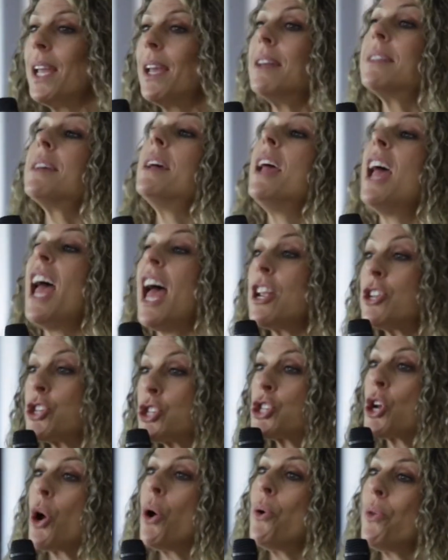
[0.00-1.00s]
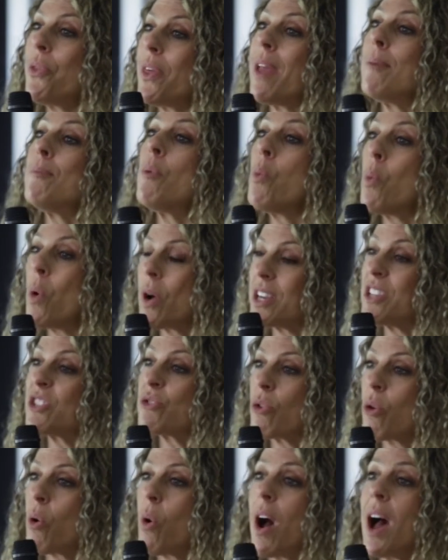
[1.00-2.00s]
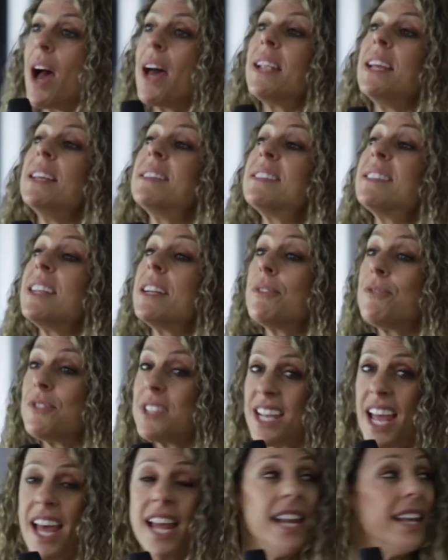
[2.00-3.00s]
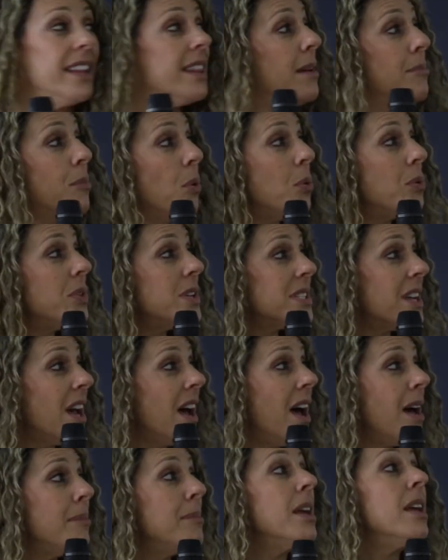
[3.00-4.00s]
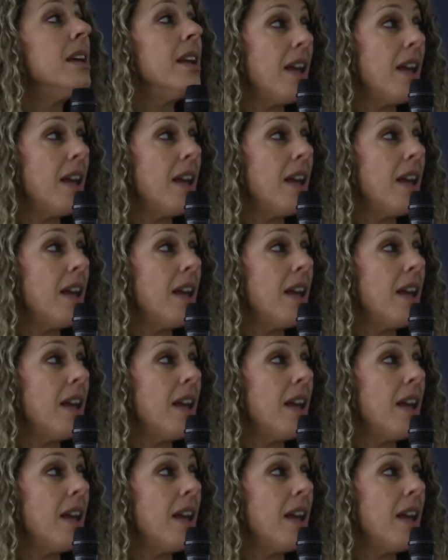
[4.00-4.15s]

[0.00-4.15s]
it, and show them what is required instead of telling them all the time.